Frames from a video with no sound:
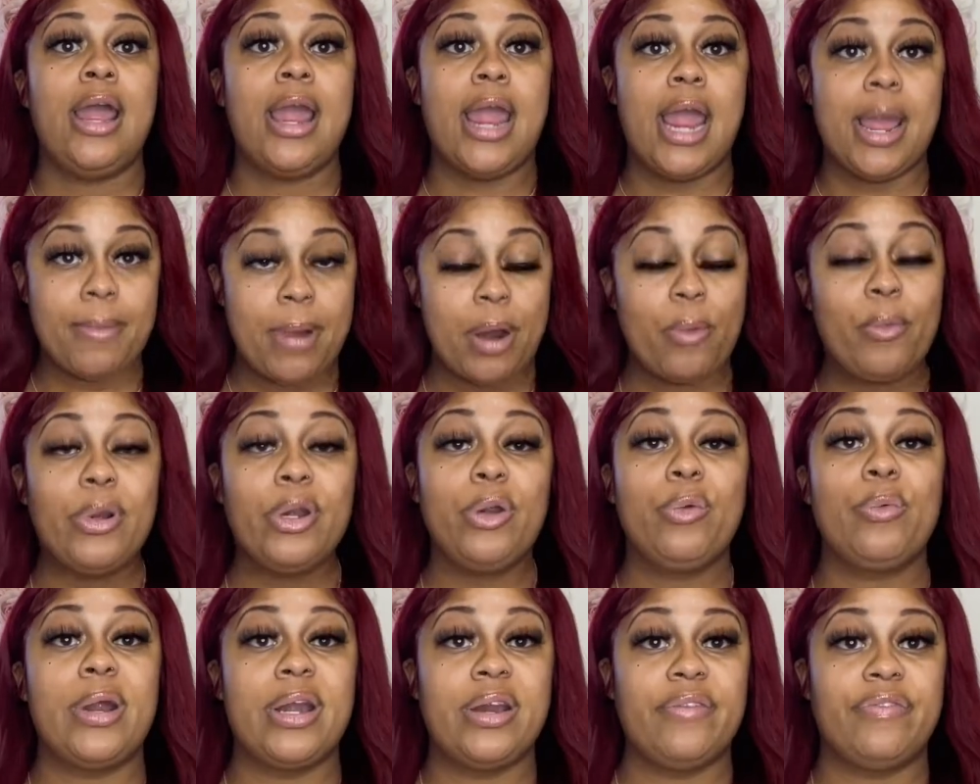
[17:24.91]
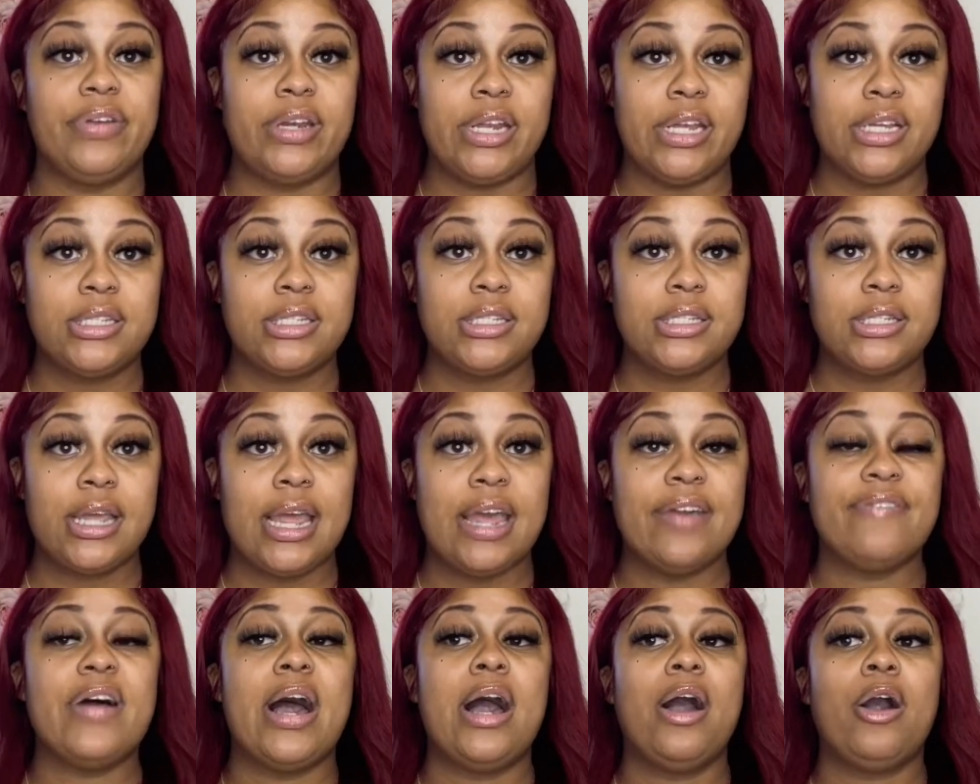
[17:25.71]
Am I really ready for this?
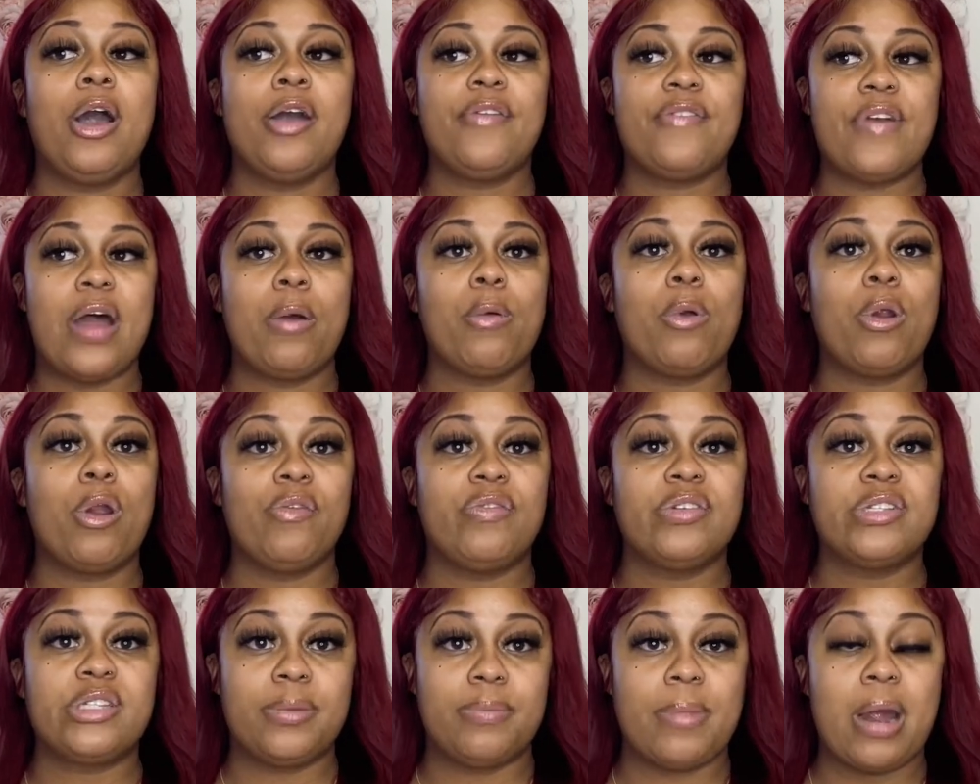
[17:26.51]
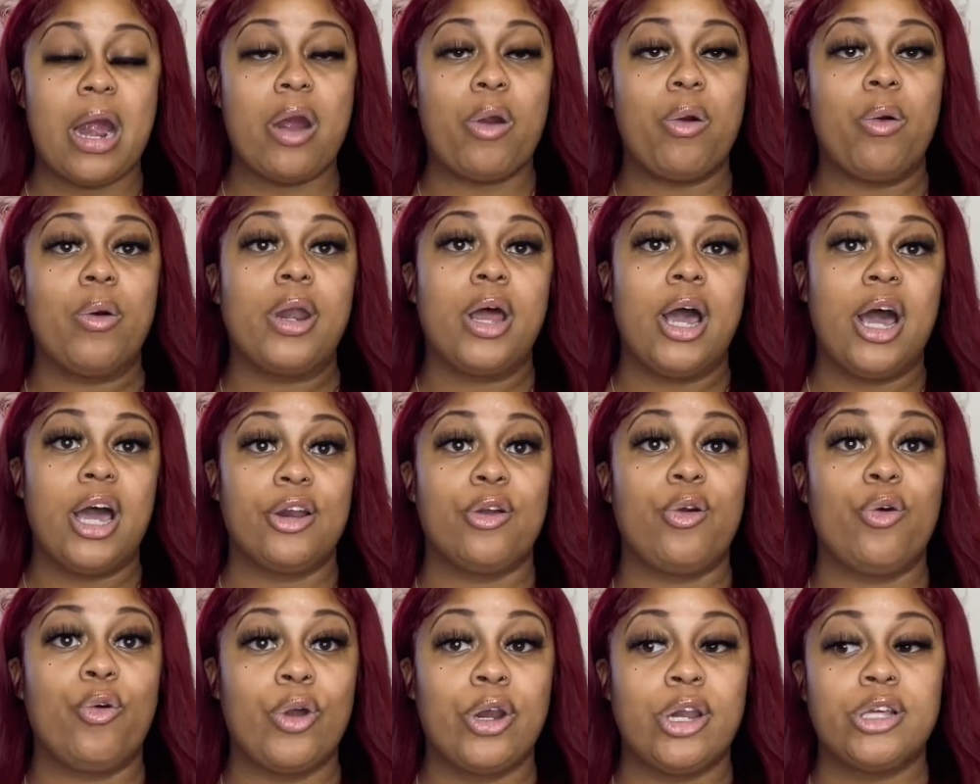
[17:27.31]
If I roll over tomorrow with
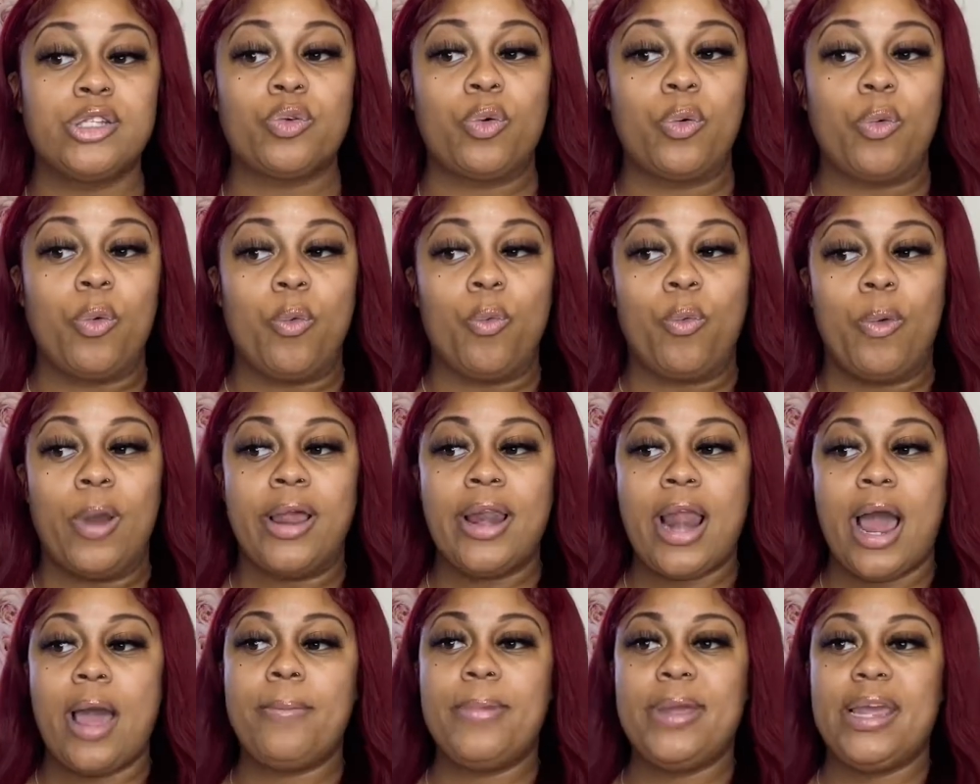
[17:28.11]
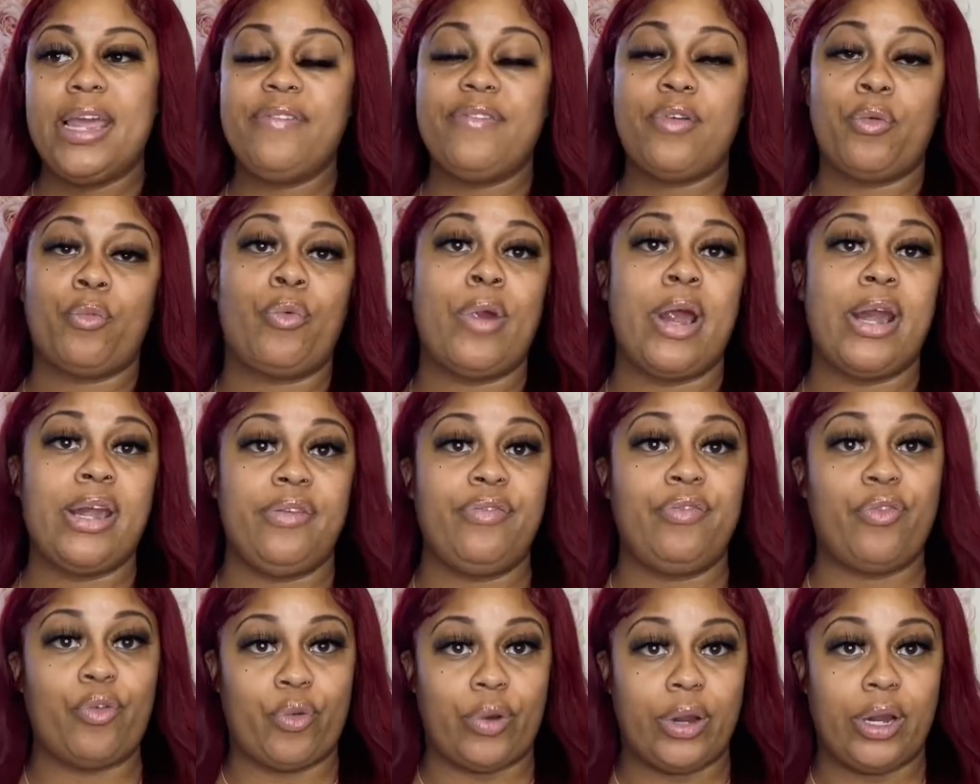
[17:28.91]
100 orders, will I be even ready
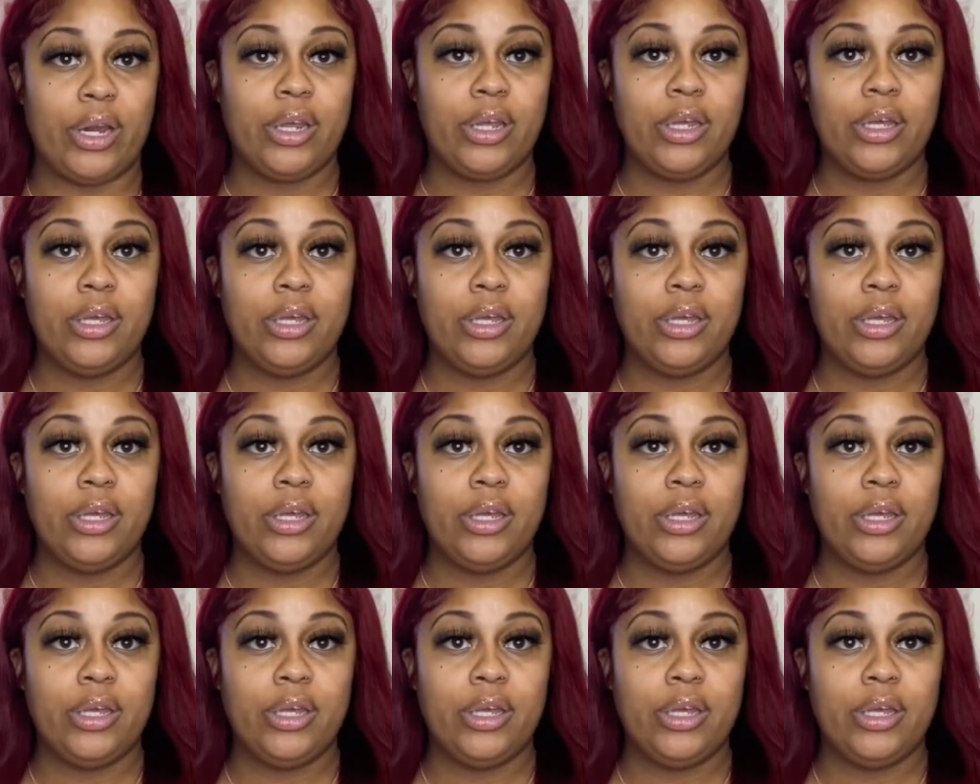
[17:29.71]
for it?